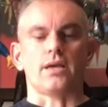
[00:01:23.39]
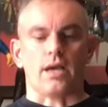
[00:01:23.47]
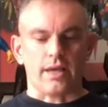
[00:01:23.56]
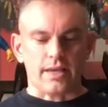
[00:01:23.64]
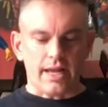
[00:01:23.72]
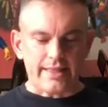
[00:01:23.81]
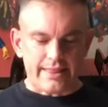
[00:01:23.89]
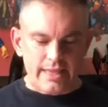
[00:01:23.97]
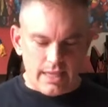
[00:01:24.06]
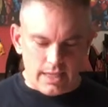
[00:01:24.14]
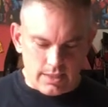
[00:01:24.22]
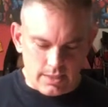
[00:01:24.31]
I got
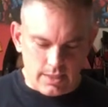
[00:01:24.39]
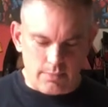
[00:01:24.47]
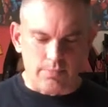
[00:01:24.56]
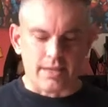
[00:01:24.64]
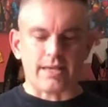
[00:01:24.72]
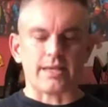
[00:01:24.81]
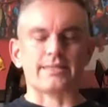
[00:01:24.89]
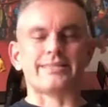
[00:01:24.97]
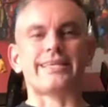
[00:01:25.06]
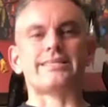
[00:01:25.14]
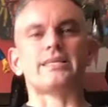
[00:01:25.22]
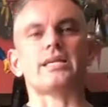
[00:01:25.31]
this because
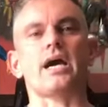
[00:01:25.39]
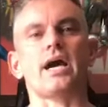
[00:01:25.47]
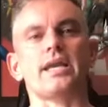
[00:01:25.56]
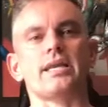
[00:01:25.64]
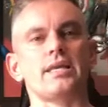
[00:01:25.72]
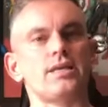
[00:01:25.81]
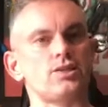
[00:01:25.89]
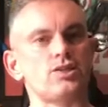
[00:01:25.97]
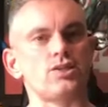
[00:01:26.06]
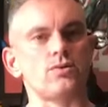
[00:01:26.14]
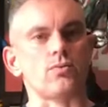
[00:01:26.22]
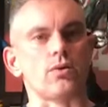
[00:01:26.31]
they did not
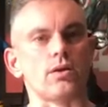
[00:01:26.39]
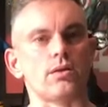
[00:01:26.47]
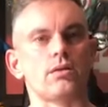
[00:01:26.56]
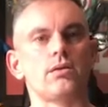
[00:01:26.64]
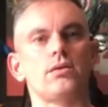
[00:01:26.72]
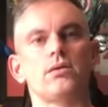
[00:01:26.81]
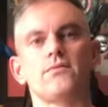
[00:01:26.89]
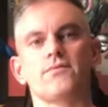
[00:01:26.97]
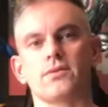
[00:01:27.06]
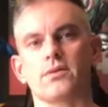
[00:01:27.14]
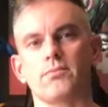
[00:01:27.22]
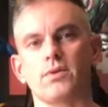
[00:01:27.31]
issue one
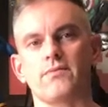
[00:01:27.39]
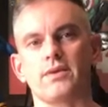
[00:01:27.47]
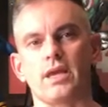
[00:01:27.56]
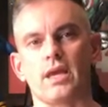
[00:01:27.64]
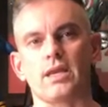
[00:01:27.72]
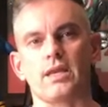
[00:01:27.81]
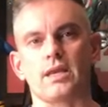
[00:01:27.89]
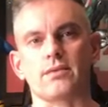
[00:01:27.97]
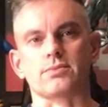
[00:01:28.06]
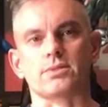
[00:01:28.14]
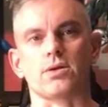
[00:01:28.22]
for the movie Endgame.